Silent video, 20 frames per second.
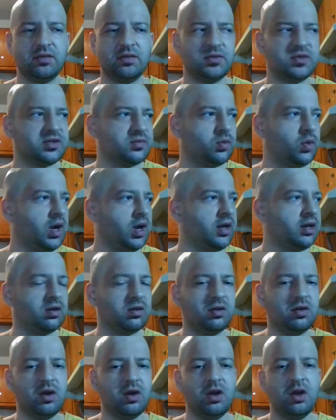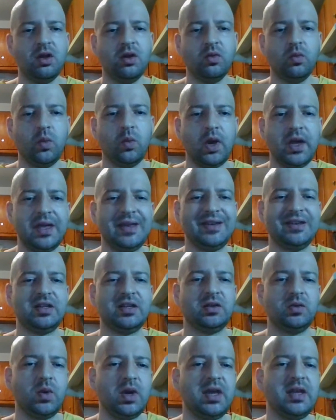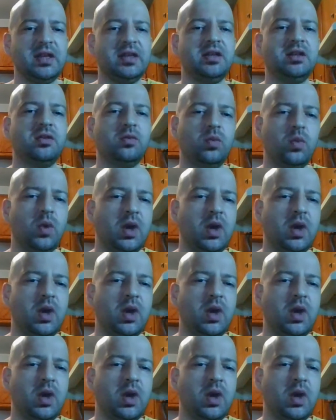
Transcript: I'm just waiting, waiting and waiting and